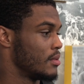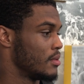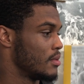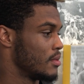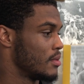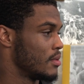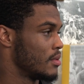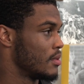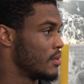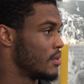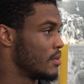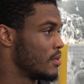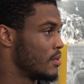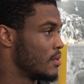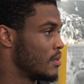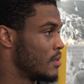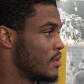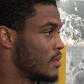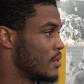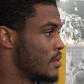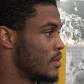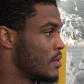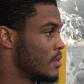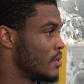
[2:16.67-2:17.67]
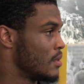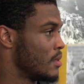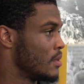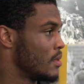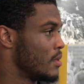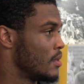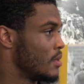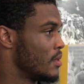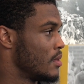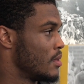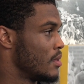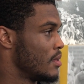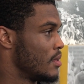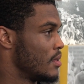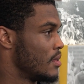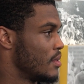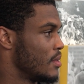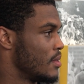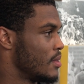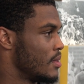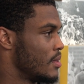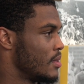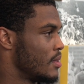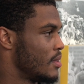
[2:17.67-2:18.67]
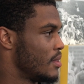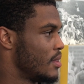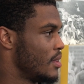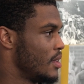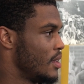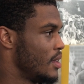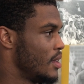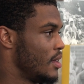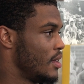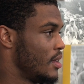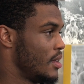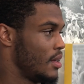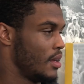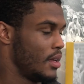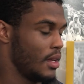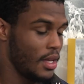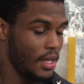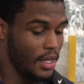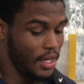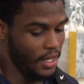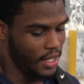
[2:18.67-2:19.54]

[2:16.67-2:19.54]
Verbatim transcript: That kind of like Khaleke Hudson. Would you kind of classify him the same way?